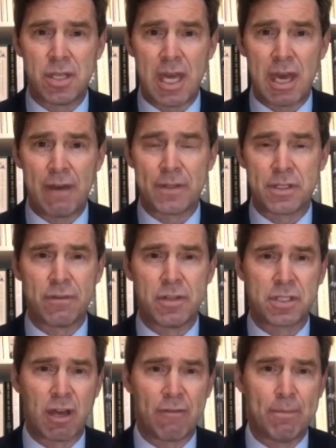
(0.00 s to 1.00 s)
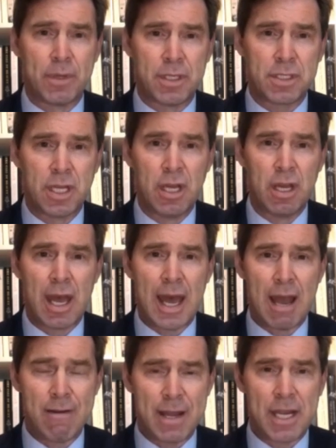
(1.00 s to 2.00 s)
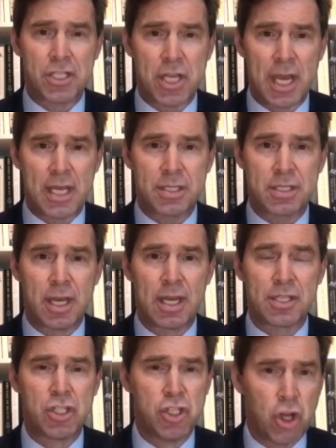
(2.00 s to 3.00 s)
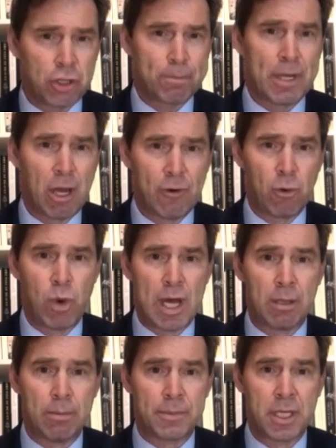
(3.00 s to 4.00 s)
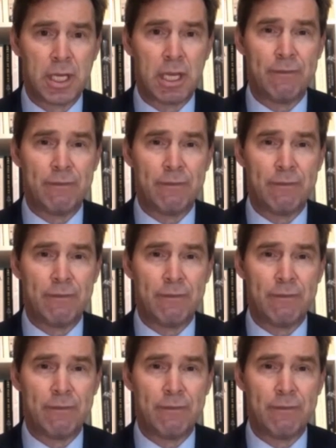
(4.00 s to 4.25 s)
the efforts of this government, our NHS has not been overwhelmed.